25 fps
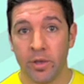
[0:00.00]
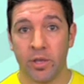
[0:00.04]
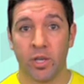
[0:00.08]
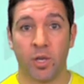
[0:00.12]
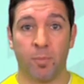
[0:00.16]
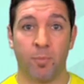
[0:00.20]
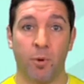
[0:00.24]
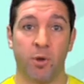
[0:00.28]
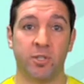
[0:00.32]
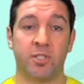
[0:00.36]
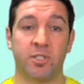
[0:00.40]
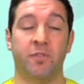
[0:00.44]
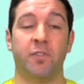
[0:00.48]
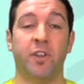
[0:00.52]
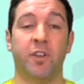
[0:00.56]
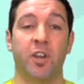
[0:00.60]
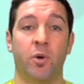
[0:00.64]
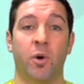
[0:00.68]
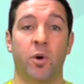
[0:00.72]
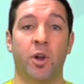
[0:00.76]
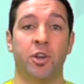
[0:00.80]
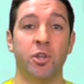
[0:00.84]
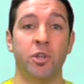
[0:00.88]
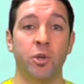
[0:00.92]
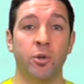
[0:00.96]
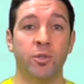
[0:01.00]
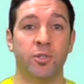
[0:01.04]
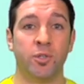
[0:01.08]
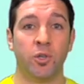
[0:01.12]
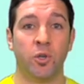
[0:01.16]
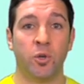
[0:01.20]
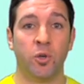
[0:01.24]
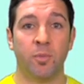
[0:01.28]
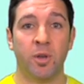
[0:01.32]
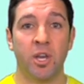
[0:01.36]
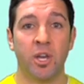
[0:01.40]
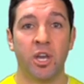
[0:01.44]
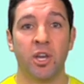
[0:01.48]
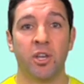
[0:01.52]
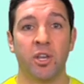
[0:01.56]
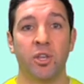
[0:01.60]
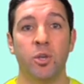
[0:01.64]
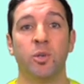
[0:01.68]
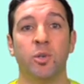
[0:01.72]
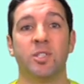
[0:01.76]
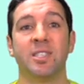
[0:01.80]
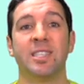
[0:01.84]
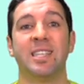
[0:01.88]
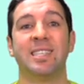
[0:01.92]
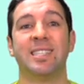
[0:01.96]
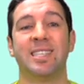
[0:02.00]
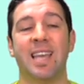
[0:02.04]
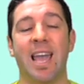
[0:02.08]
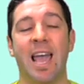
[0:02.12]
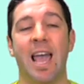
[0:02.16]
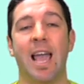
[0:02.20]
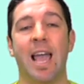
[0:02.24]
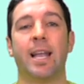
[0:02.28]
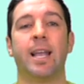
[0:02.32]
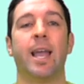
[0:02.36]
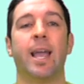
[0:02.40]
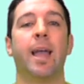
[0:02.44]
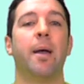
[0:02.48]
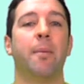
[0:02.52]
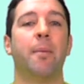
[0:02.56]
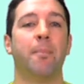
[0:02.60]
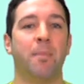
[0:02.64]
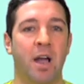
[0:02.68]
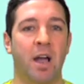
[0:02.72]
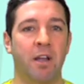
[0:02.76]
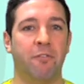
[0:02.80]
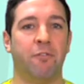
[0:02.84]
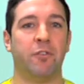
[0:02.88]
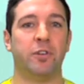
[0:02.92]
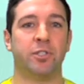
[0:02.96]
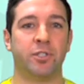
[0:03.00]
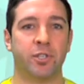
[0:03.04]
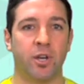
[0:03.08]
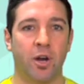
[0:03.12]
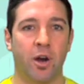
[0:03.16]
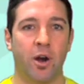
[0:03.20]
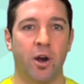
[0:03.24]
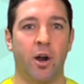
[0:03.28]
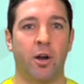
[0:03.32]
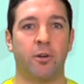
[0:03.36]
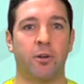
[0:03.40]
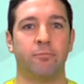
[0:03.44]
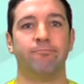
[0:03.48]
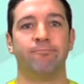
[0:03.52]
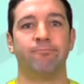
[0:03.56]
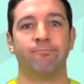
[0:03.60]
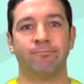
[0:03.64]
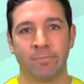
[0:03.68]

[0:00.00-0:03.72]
you can post a video on YouTube using the tag MyFirstCar.